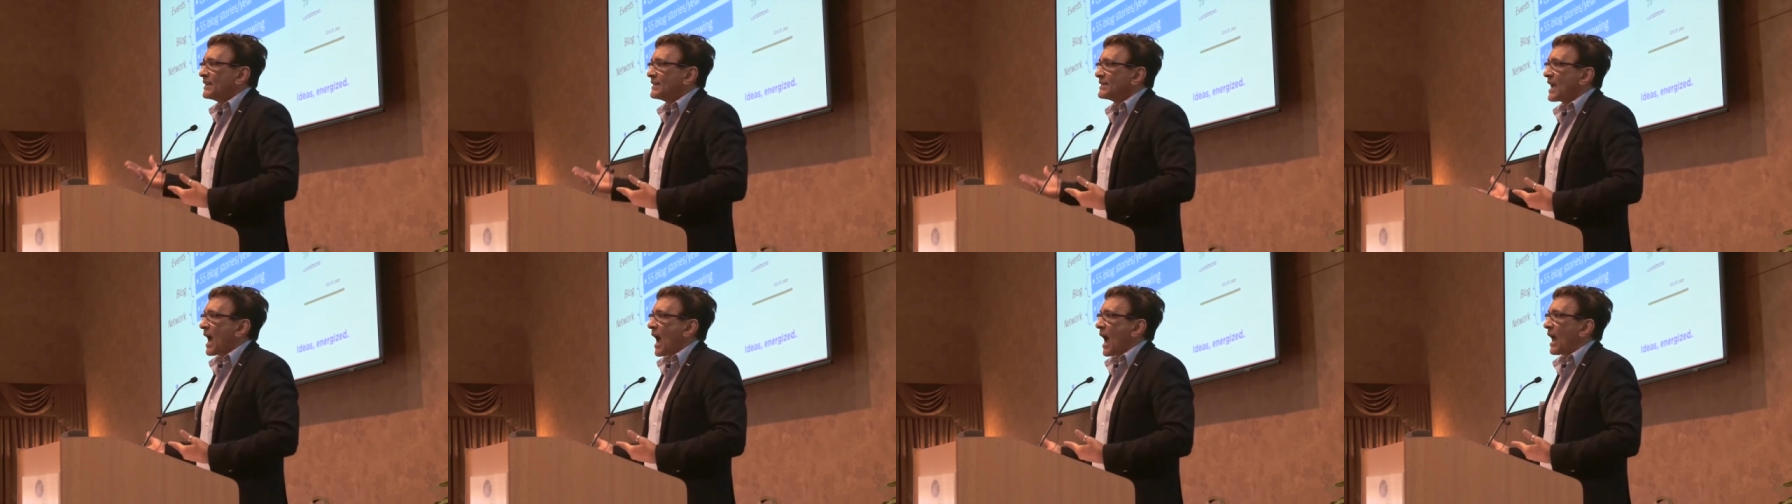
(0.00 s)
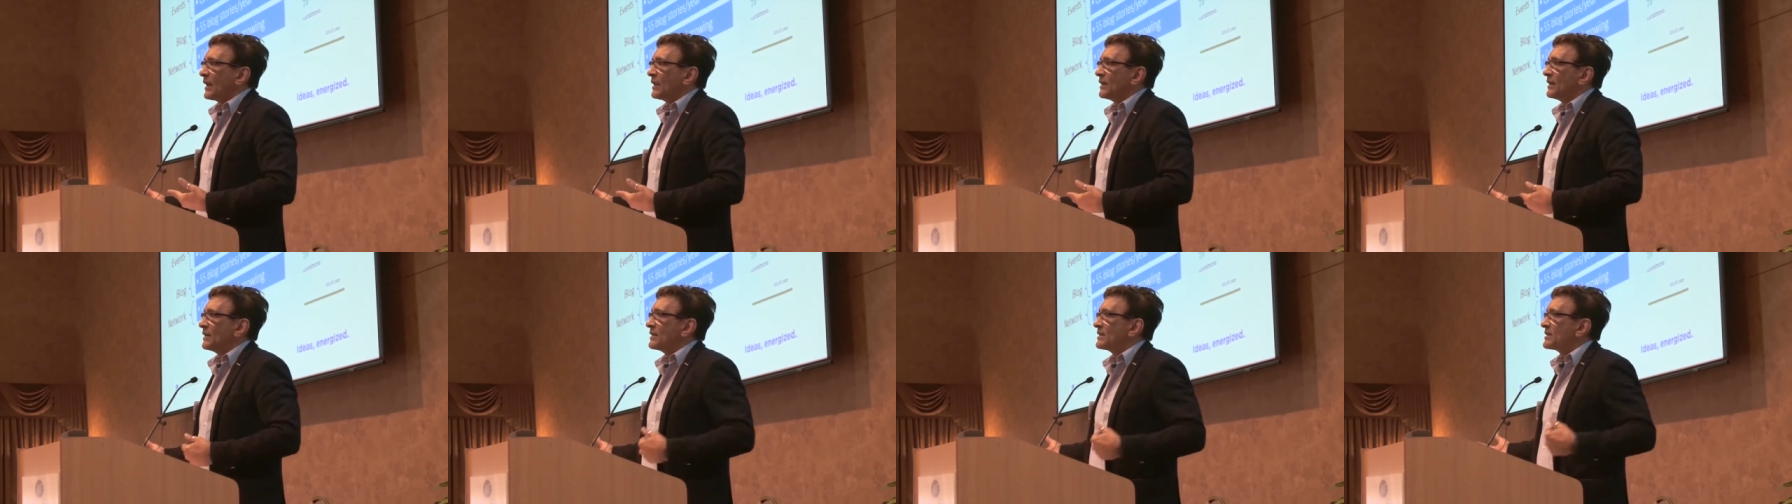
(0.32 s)

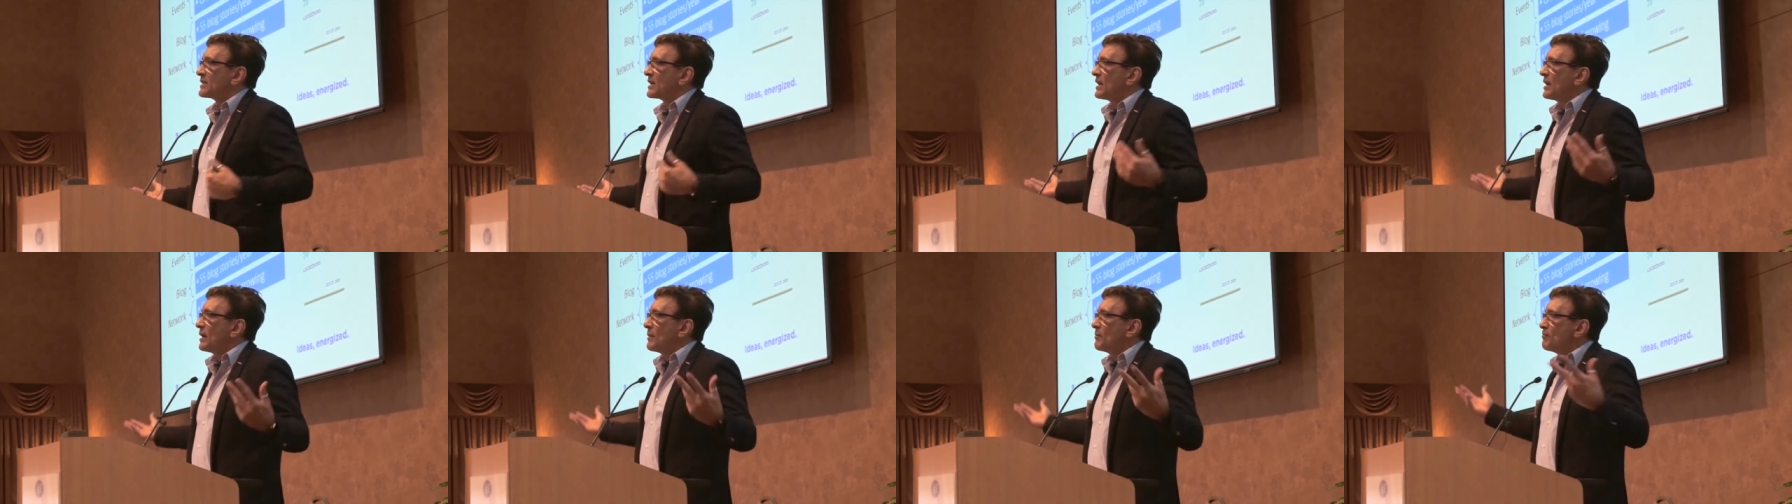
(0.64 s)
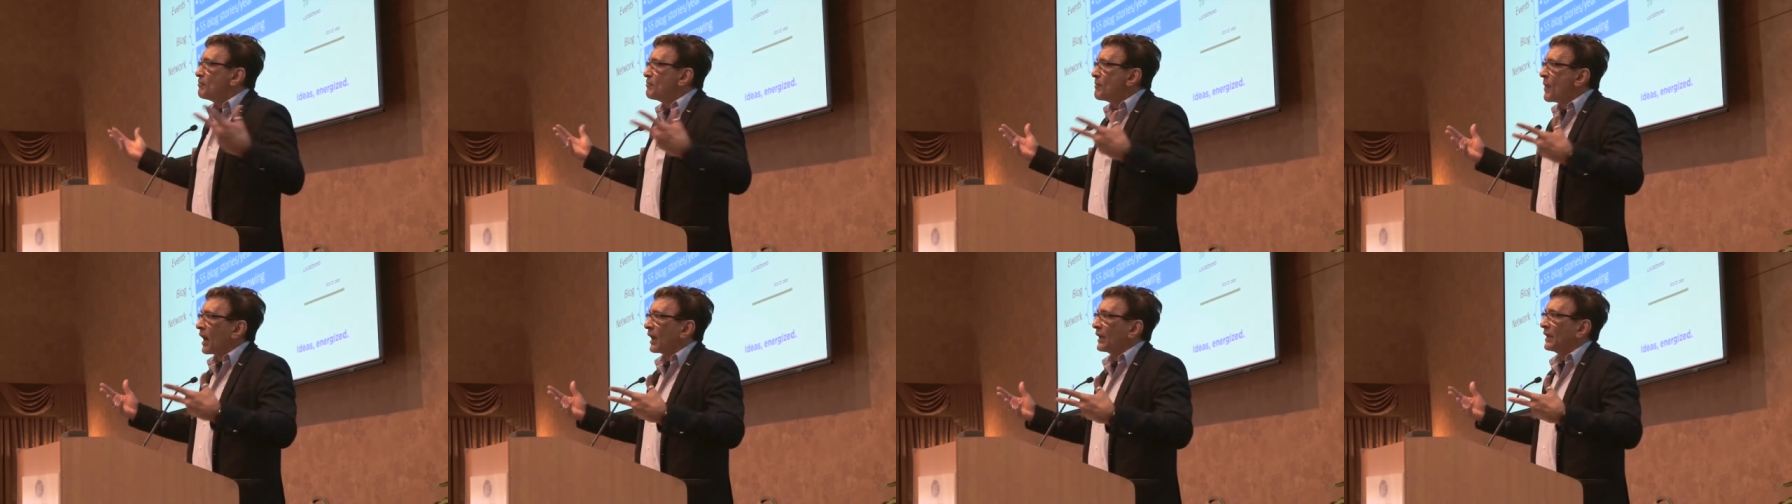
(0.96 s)
talent,
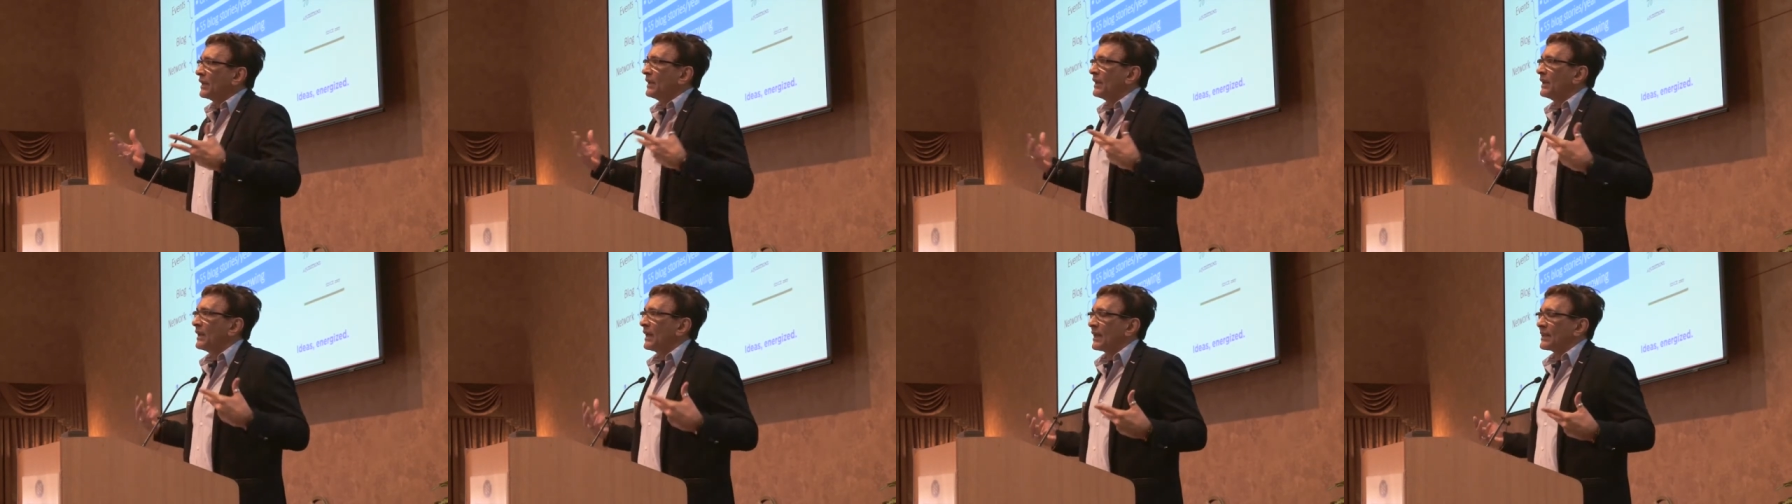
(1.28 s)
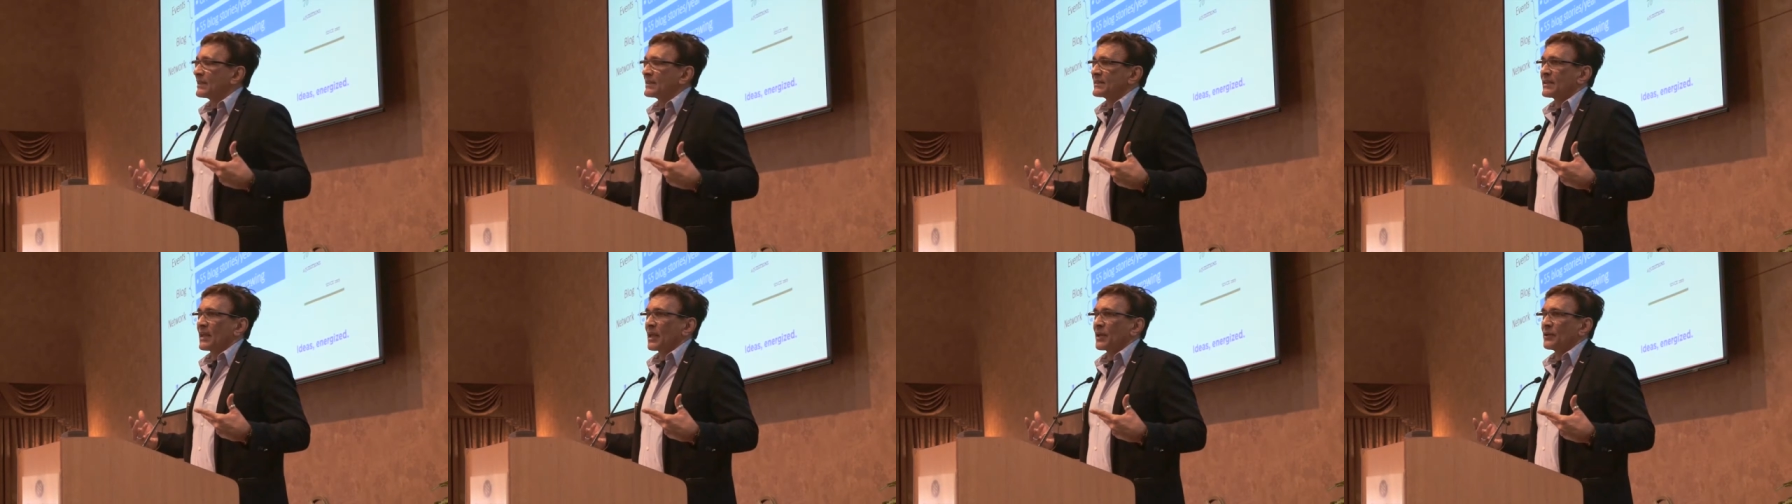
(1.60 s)
money,
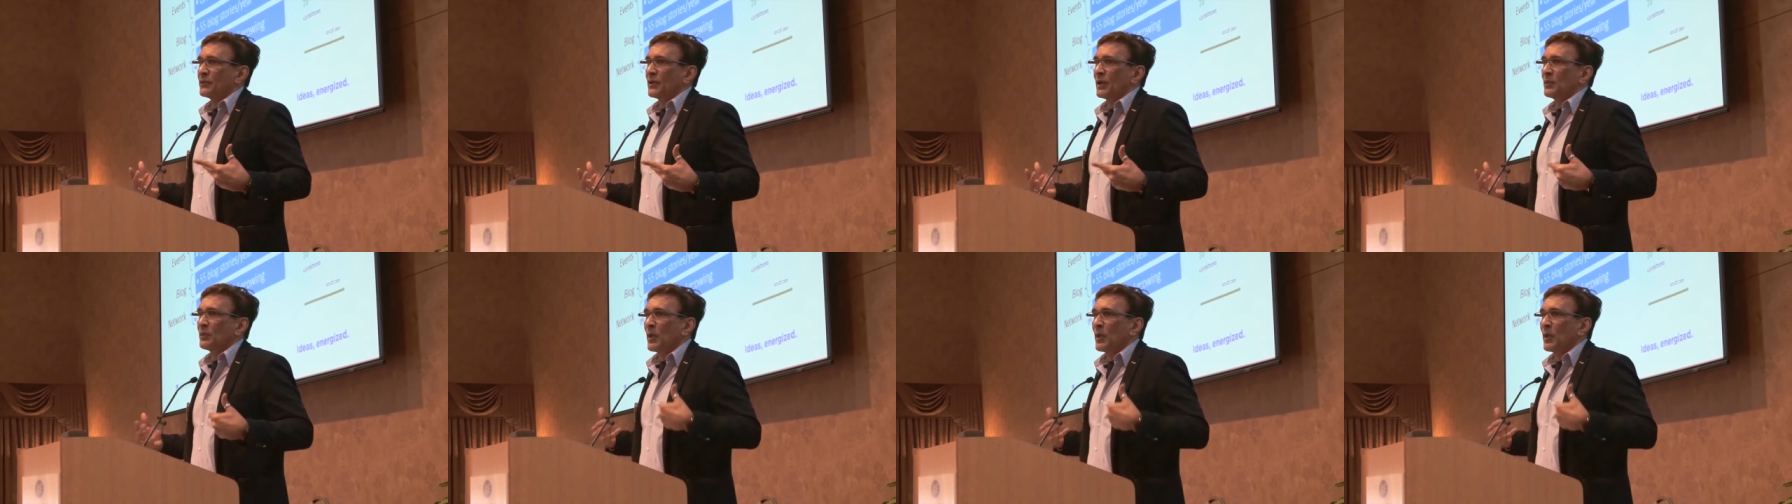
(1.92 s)
etc.